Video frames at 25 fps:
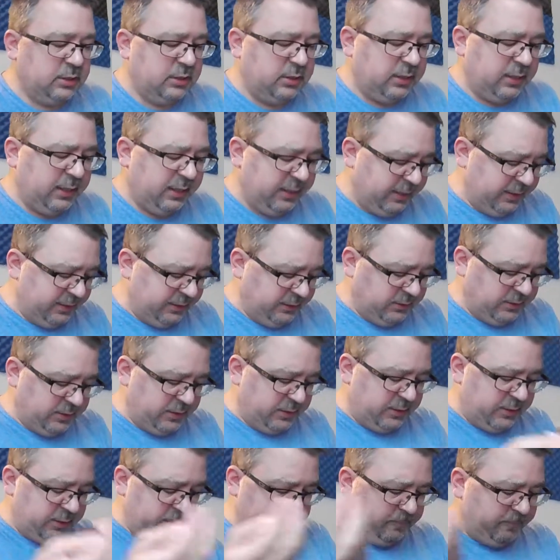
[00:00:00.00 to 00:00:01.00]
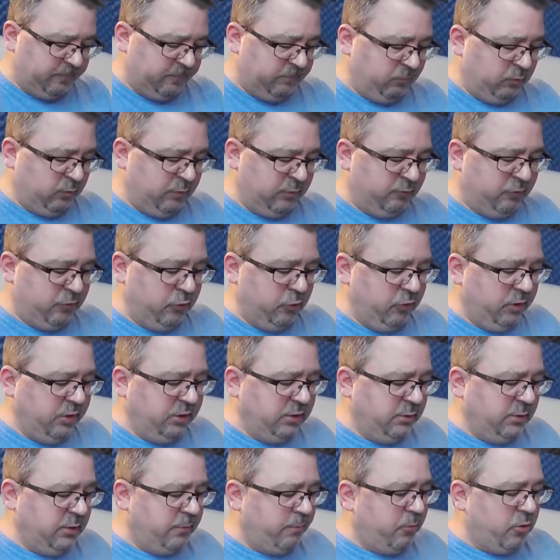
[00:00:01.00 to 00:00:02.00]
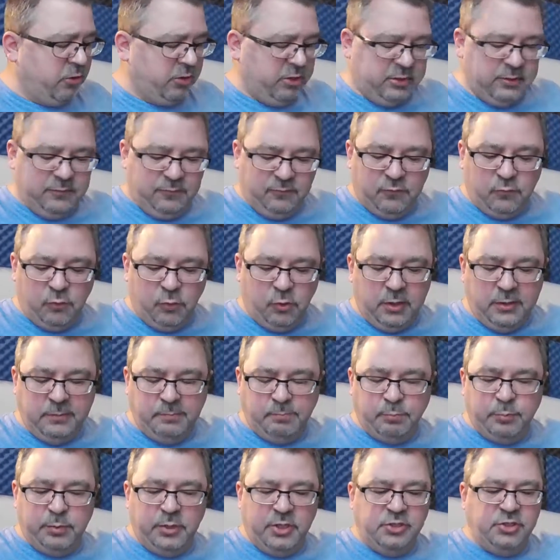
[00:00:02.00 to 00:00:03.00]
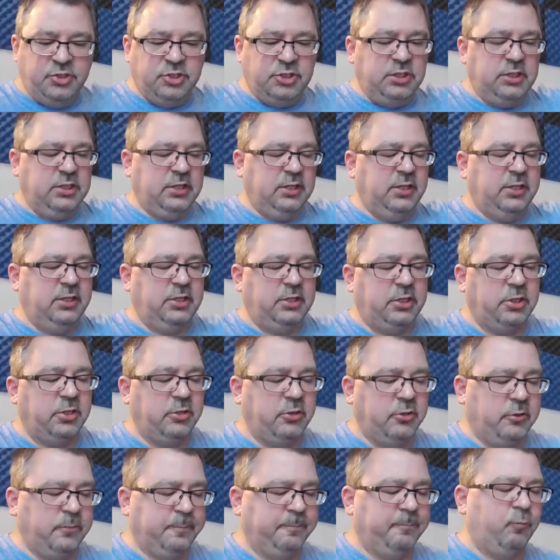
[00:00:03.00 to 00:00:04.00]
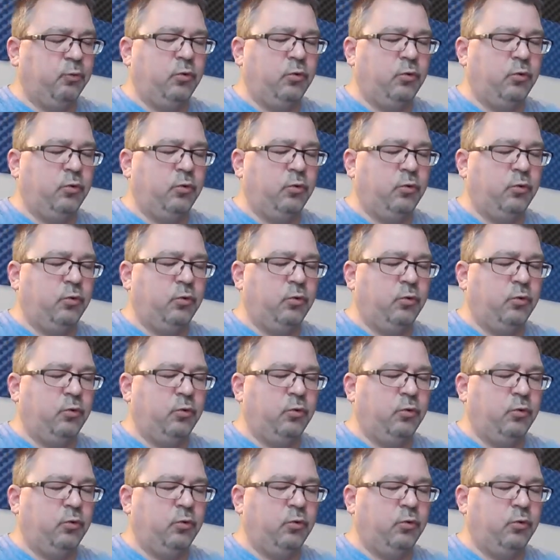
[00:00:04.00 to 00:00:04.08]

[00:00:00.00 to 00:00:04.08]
And if you're in the market for a budget in-ear,